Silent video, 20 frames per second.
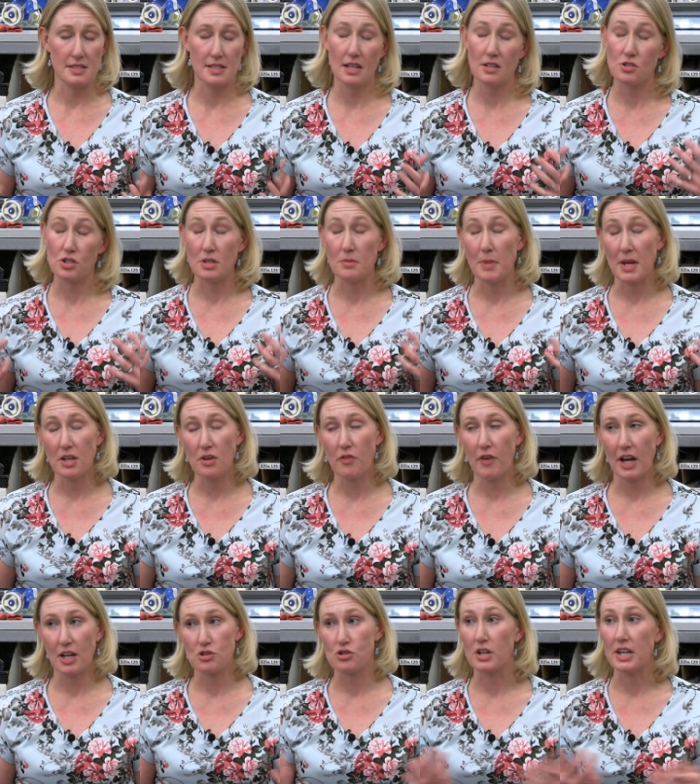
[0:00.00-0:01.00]
Actually,
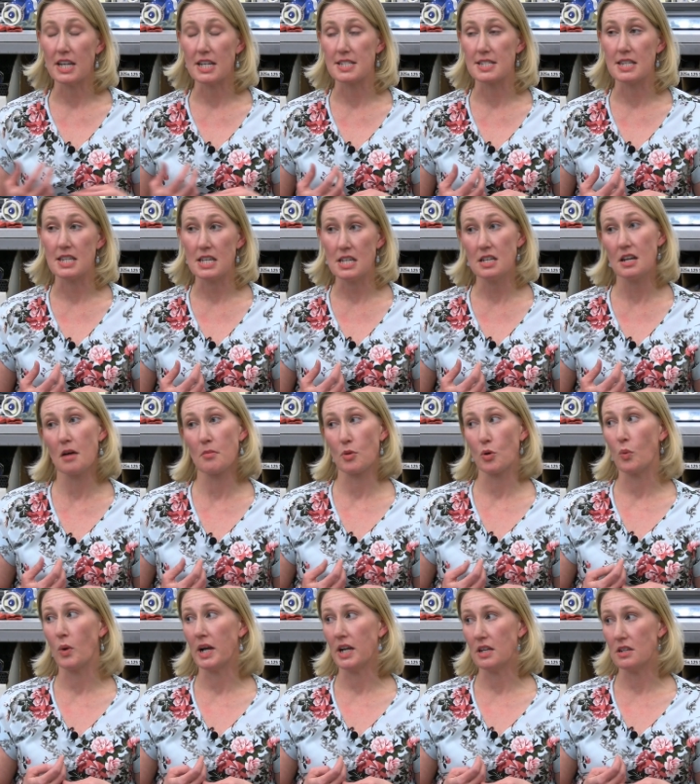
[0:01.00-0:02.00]
manufacturing is the
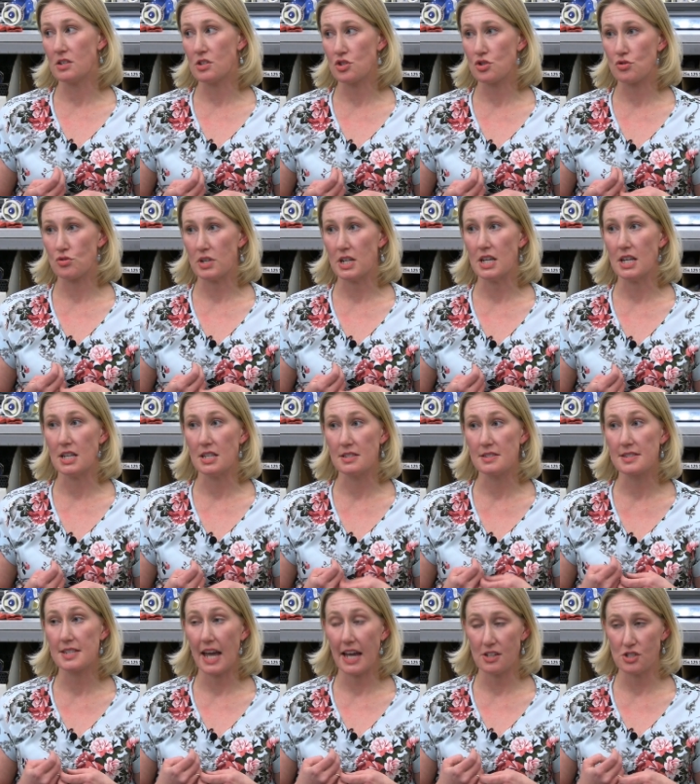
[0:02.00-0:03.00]
#1 industry in
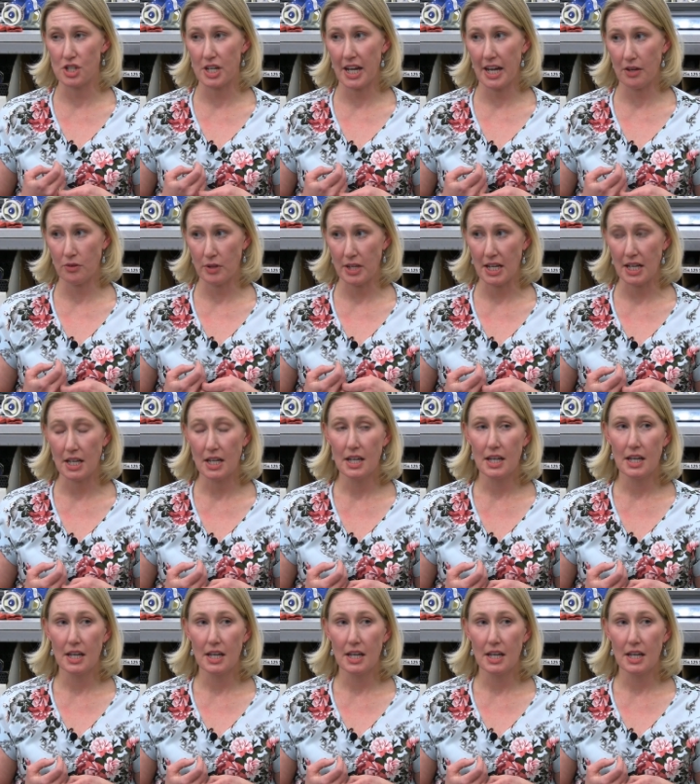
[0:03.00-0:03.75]
Skagit County.